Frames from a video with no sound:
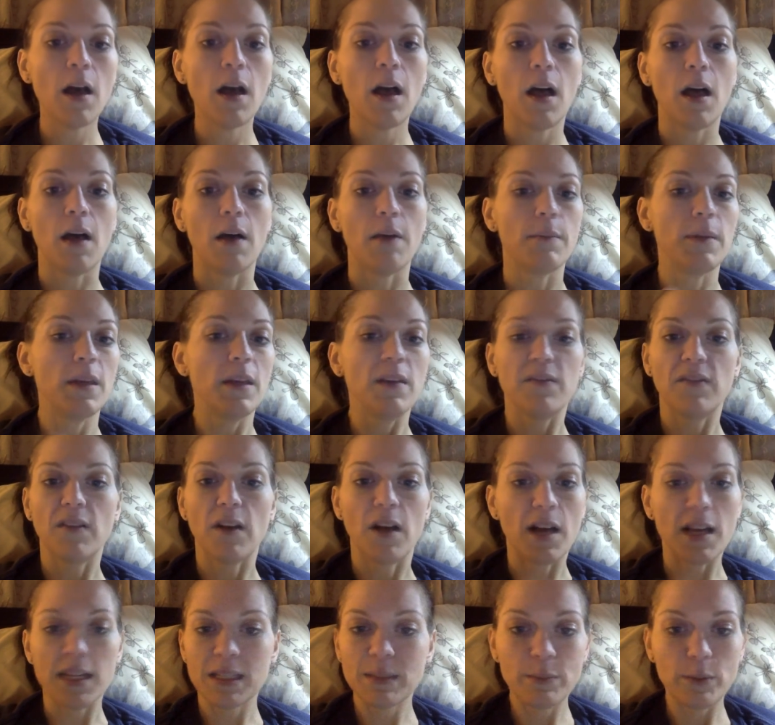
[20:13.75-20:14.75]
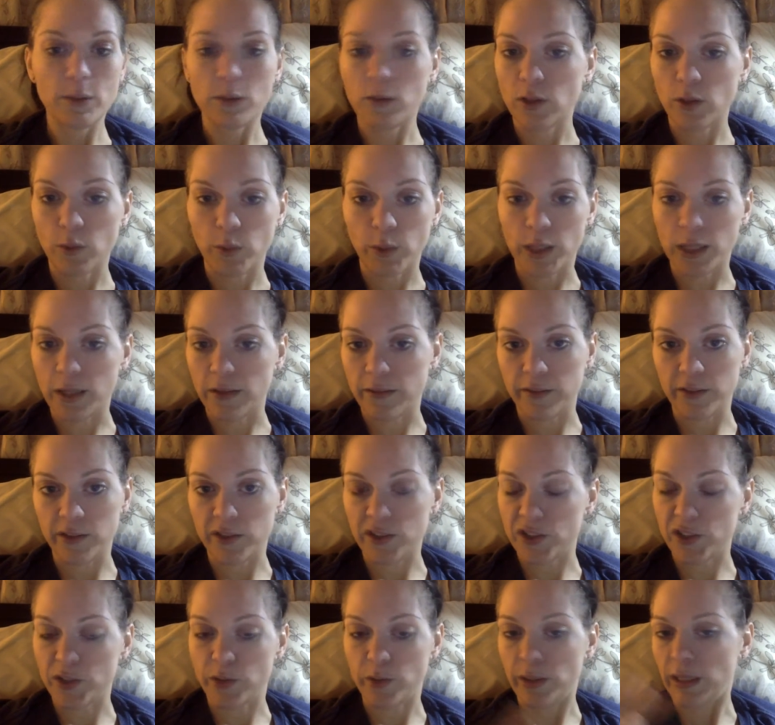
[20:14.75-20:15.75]
Um, if a hospital or whatever
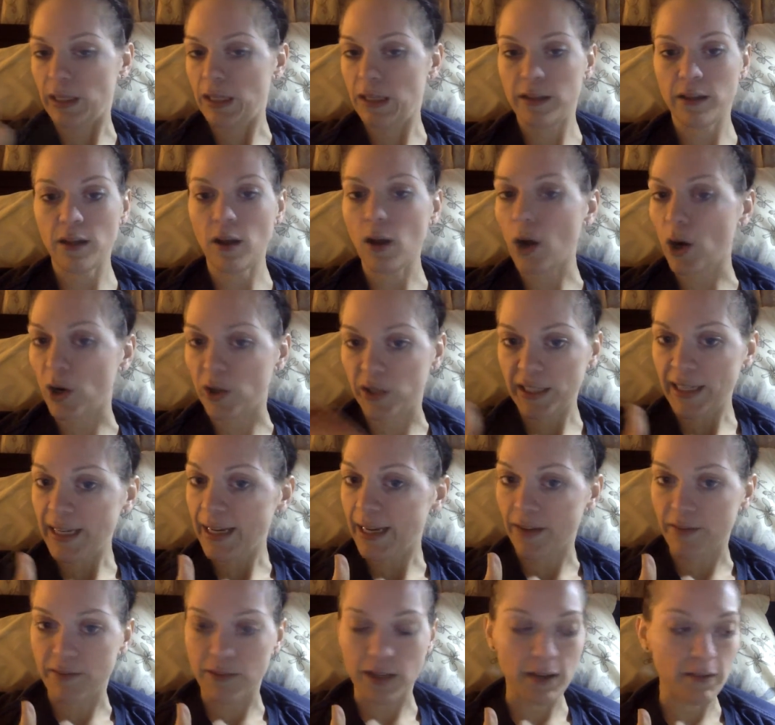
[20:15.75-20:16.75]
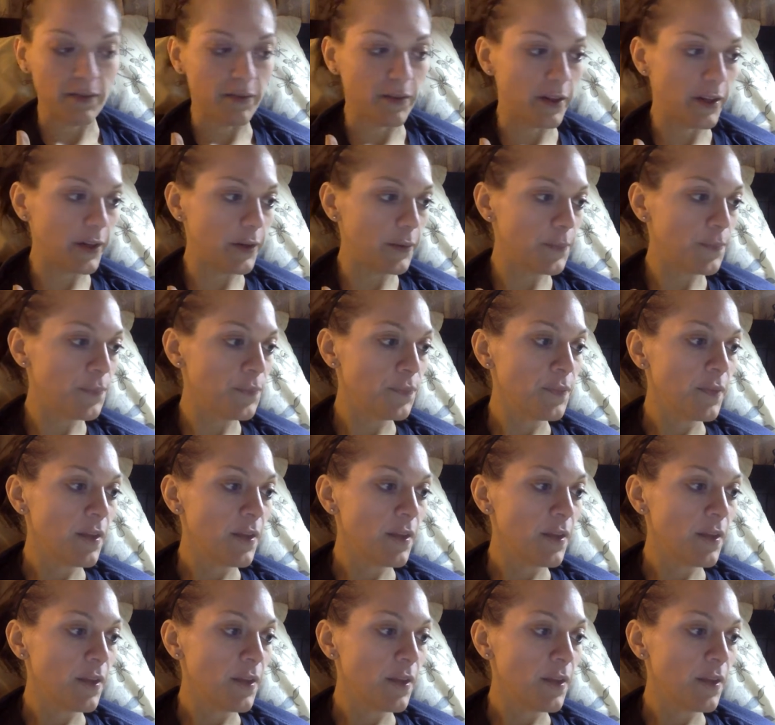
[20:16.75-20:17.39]
is doing it, they'll already have that for you.